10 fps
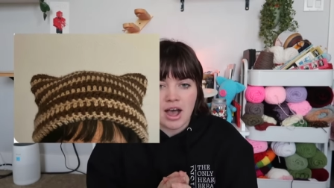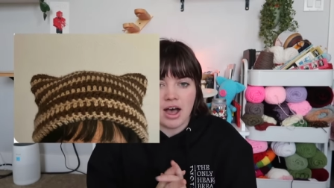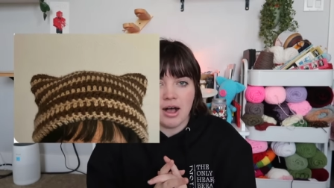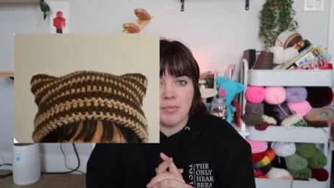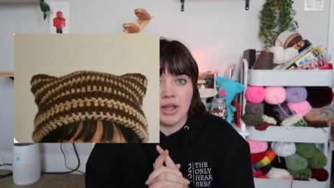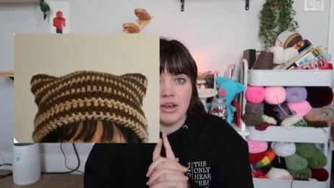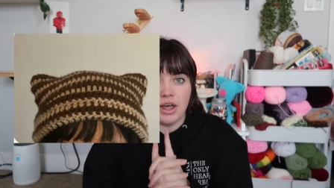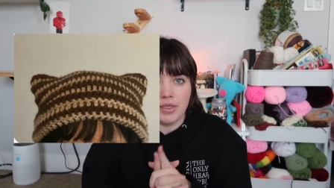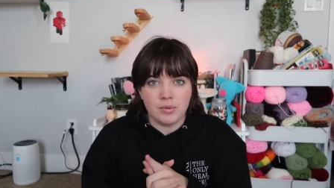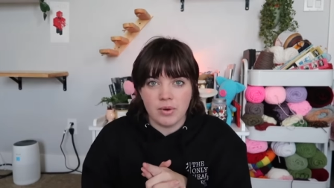Um,
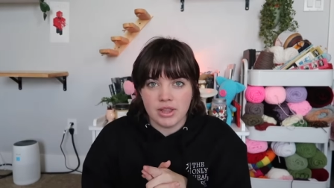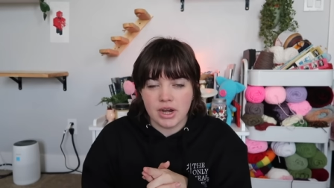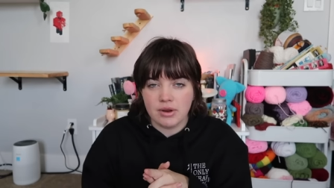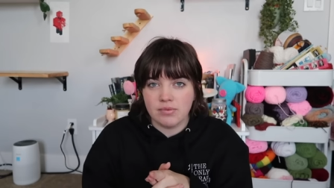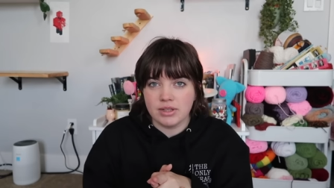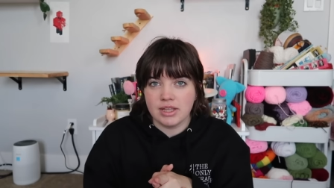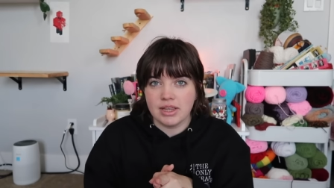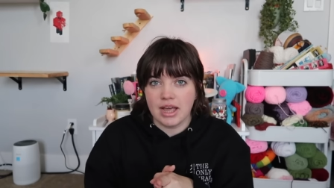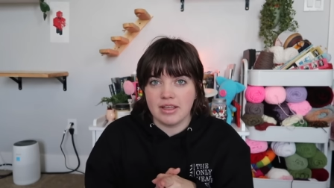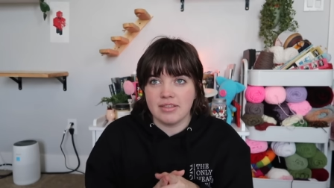another one that I really
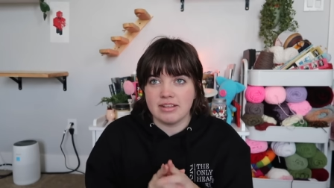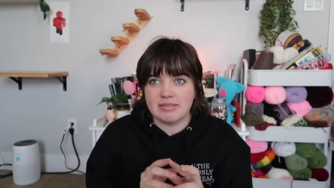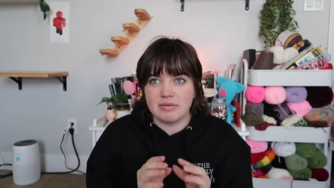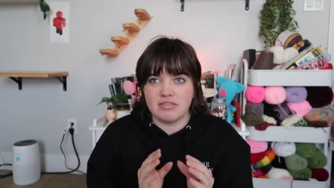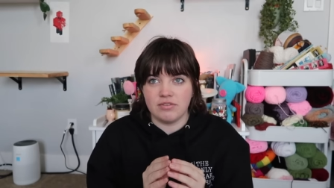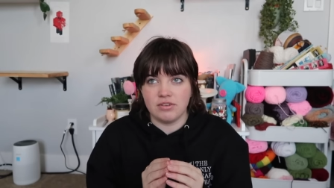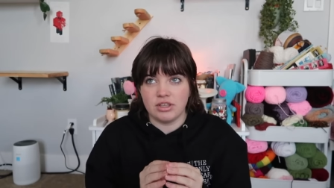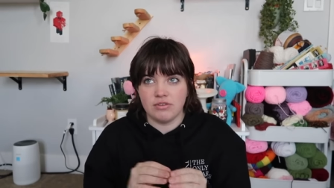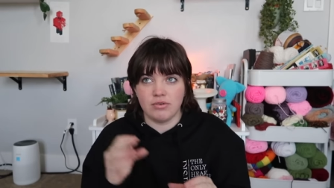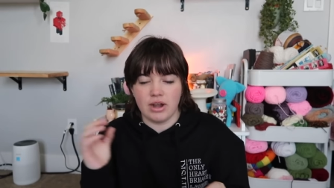like that's
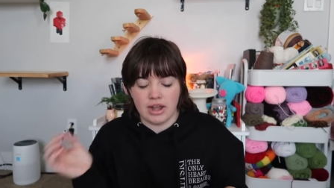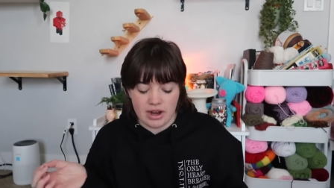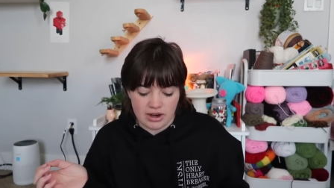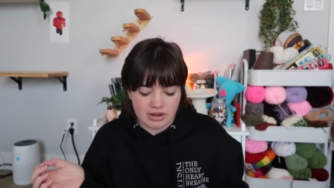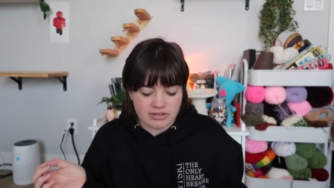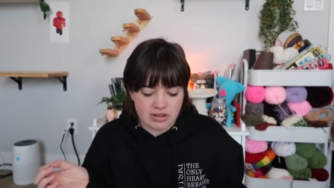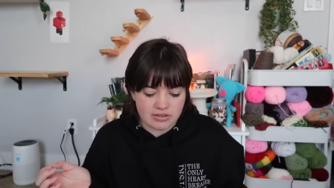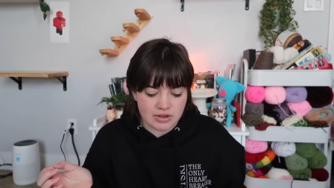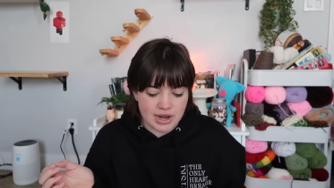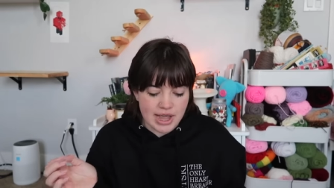specifically for hair
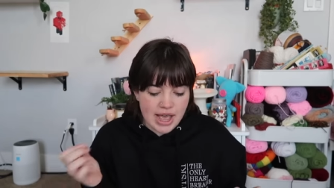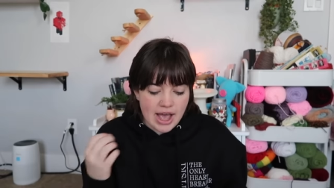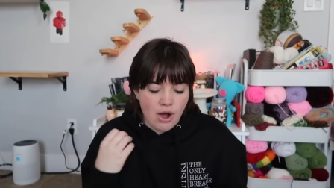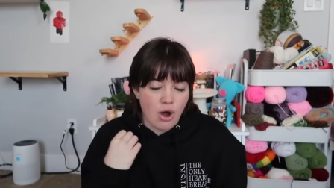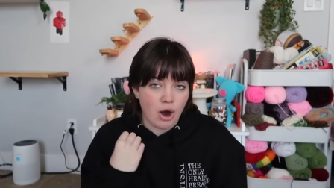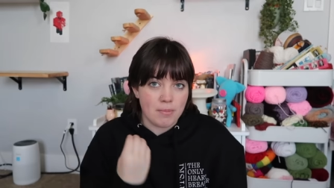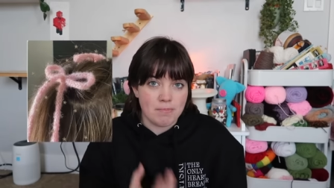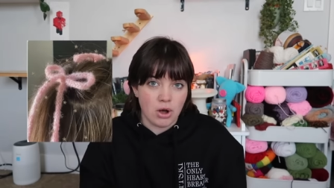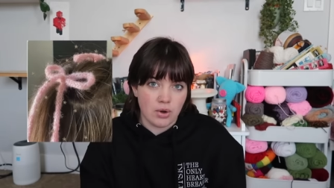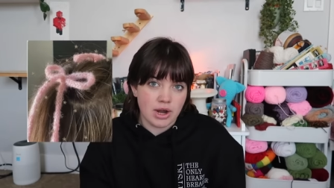accessory are
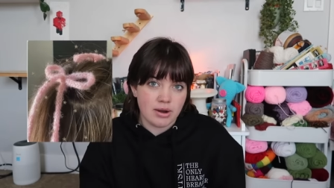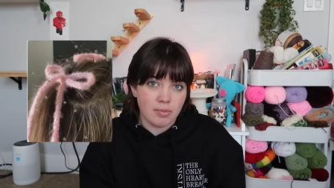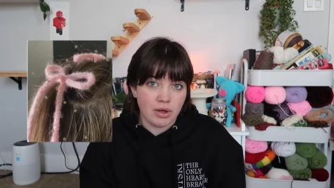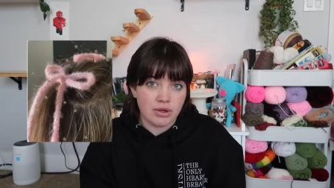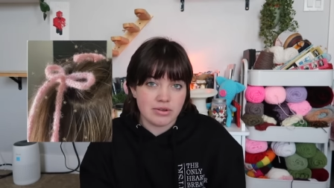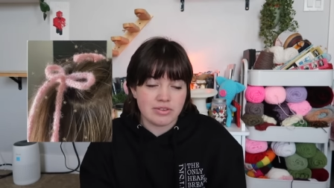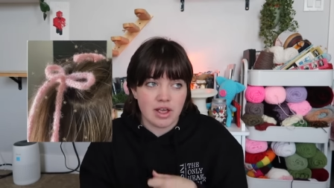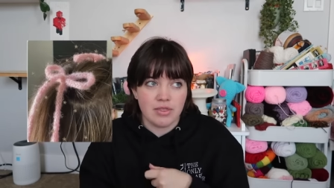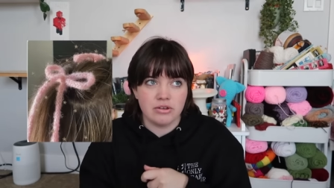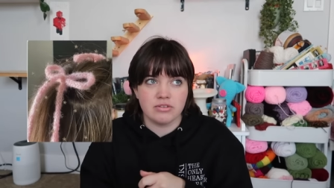mohair bows,
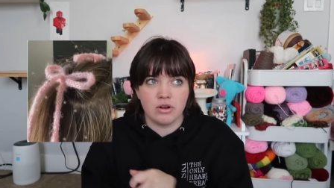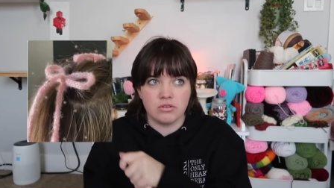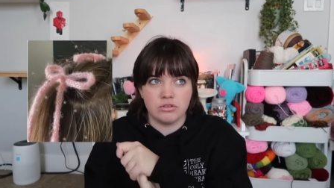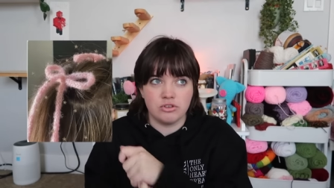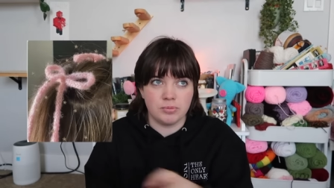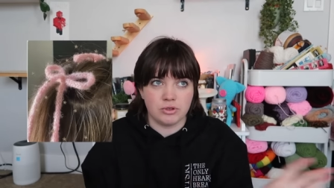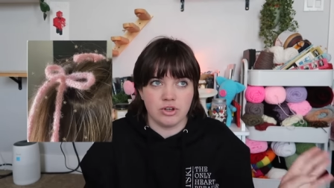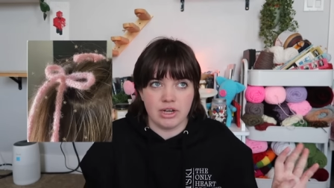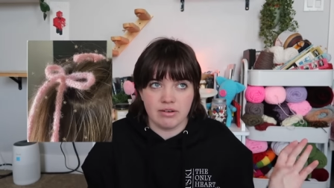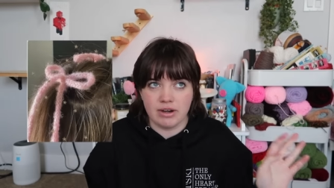and those are also super
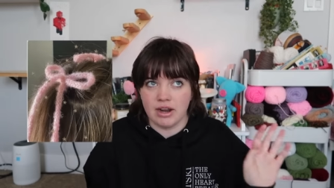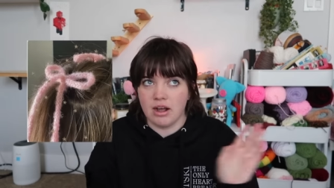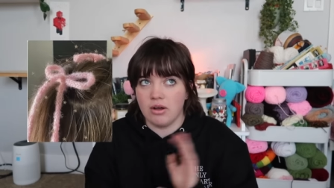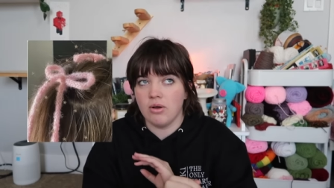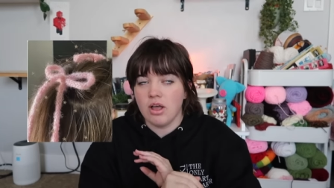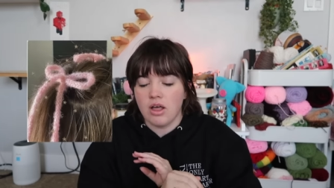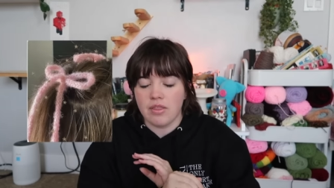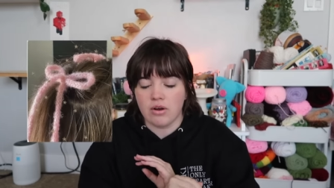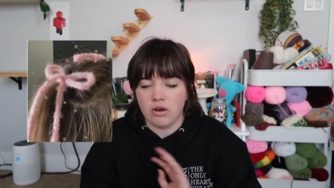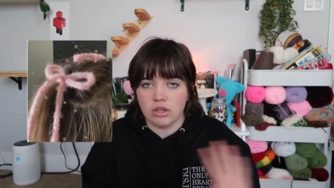trendy right now.
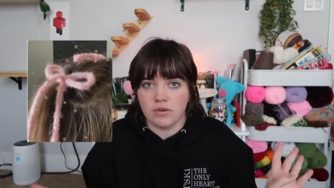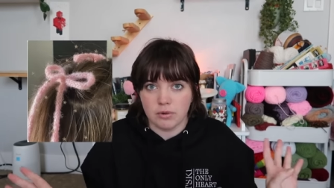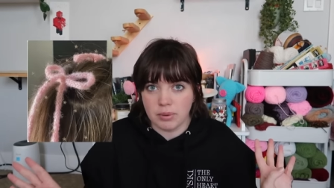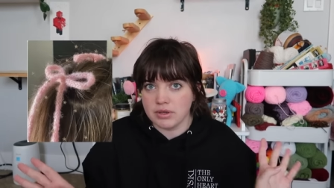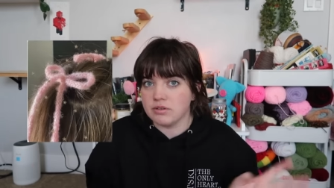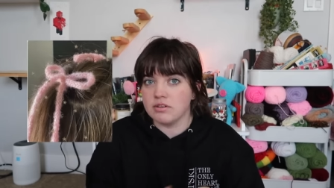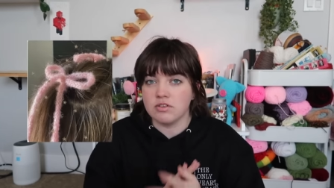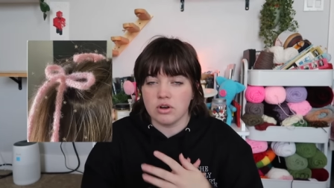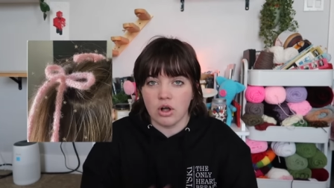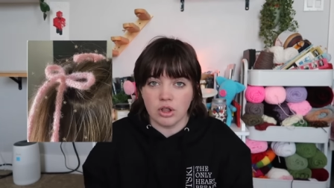They're all over Pinterest,
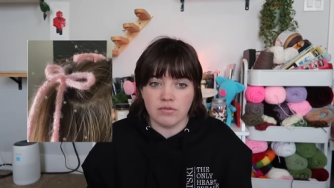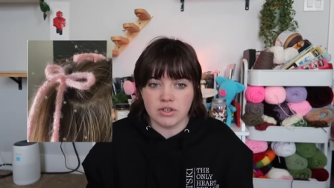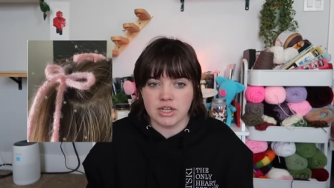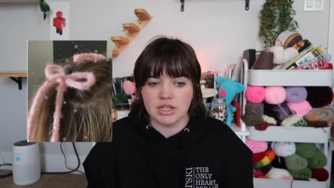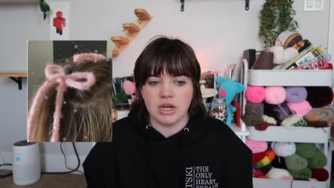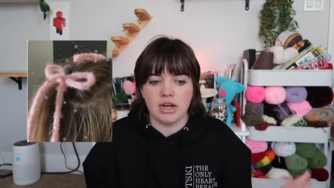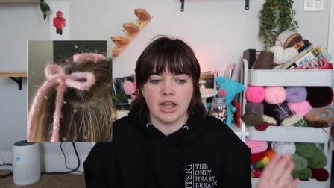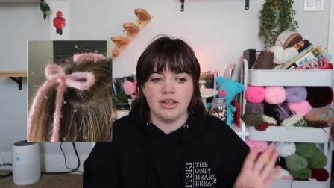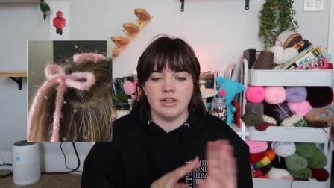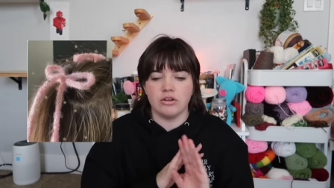they're all over TikTok,
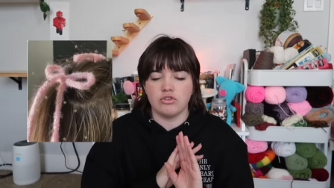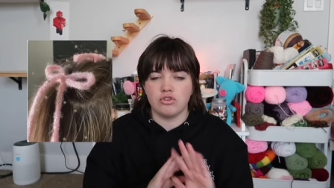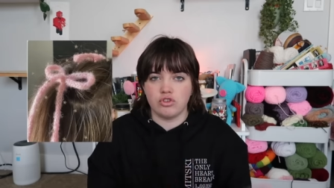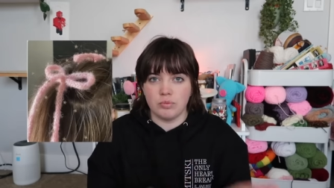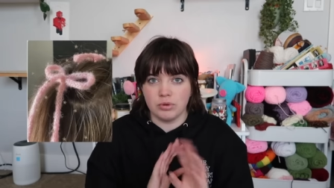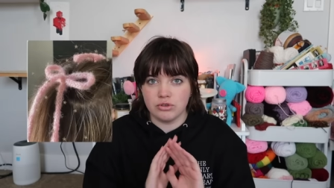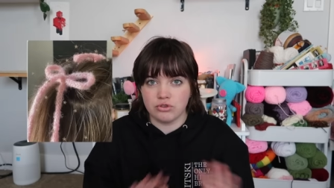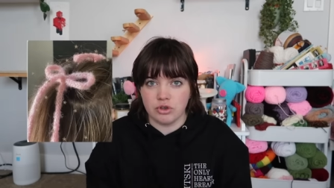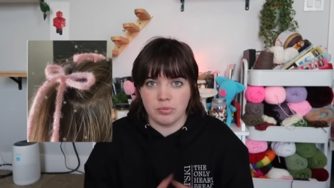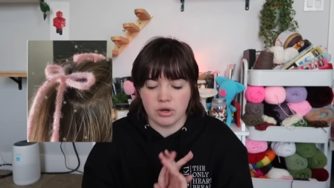and they're super,
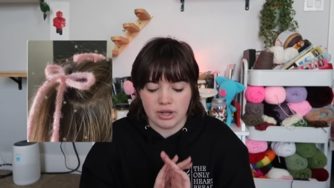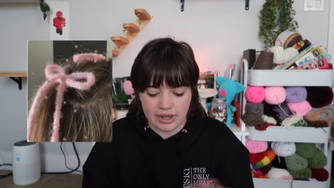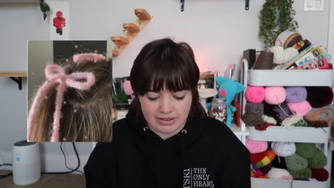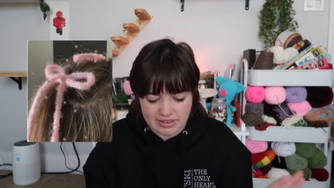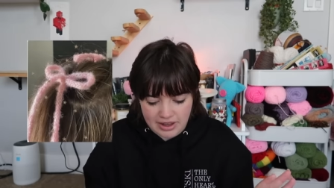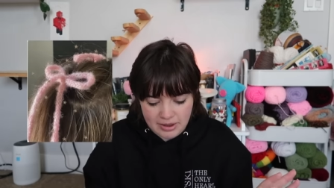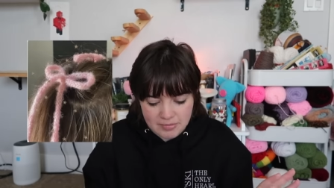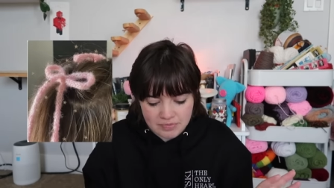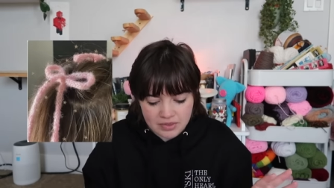super easy.